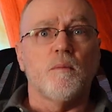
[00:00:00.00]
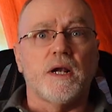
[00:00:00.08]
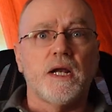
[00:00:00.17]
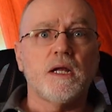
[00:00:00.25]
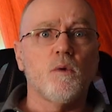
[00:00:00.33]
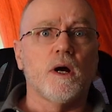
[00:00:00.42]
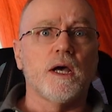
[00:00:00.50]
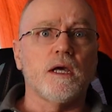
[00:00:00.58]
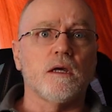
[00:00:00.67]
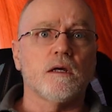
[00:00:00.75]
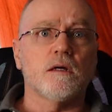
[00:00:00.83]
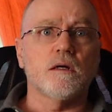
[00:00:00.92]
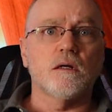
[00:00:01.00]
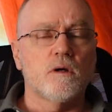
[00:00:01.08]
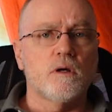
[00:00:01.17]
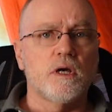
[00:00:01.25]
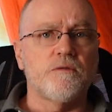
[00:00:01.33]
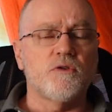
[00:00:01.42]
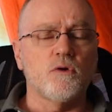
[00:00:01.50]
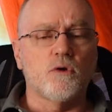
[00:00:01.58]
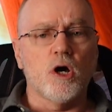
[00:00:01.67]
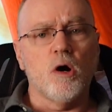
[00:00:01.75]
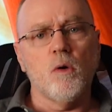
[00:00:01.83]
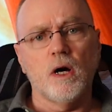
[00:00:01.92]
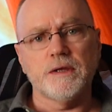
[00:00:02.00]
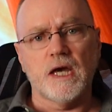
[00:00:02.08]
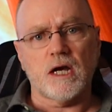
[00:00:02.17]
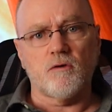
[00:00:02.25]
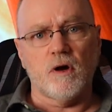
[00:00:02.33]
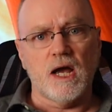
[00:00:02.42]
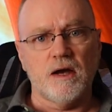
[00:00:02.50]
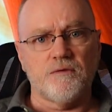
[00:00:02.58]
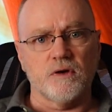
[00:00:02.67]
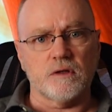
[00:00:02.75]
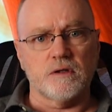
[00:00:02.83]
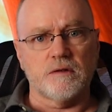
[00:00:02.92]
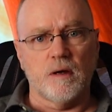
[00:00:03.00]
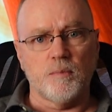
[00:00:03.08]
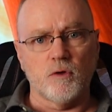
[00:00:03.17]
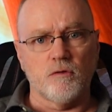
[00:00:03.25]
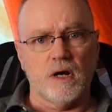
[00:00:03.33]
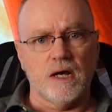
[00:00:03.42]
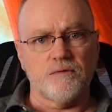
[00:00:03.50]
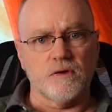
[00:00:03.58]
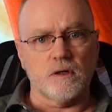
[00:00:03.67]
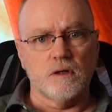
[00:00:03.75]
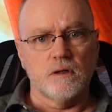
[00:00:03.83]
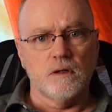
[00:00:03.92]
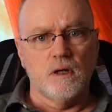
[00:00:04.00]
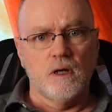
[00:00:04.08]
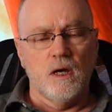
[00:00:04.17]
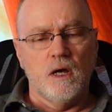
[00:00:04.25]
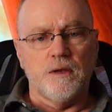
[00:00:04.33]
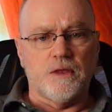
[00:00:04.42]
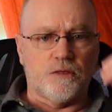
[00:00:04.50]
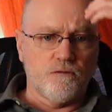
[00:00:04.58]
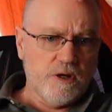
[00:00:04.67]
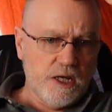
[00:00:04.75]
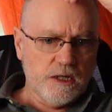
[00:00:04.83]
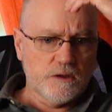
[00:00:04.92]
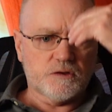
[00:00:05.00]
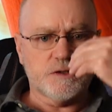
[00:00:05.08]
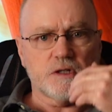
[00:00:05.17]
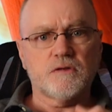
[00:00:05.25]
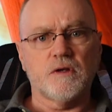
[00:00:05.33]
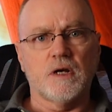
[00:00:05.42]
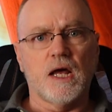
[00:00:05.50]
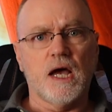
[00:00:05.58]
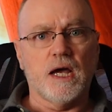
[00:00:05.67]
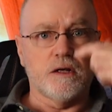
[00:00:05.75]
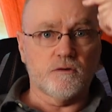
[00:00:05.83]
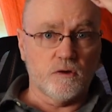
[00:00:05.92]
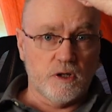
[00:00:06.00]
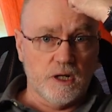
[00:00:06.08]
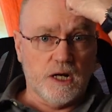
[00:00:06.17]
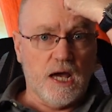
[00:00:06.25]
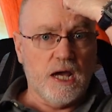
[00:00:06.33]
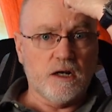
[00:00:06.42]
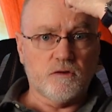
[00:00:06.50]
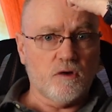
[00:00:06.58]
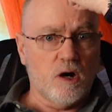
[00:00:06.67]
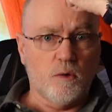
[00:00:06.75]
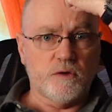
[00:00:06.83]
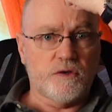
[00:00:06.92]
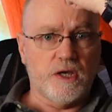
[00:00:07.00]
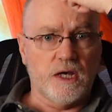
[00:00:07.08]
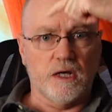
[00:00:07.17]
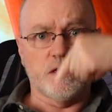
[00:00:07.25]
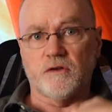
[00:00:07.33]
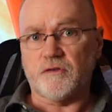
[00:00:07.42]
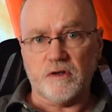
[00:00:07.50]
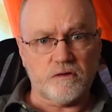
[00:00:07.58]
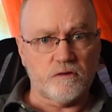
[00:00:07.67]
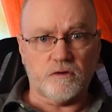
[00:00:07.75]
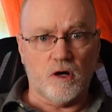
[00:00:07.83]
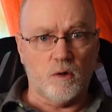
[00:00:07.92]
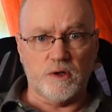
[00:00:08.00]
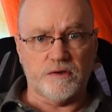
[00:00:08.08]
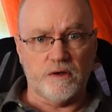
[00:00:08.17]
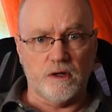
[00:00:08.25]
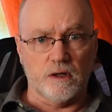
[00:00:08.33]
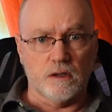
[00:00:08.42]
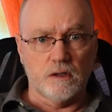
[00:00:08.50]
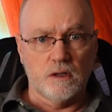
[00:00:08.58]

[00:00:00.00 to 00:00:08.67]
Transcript: But anyway, if you go on that graphic, the temple graphic, the 3 and 6 and 9, so your 9 is always here and your 6 is always here.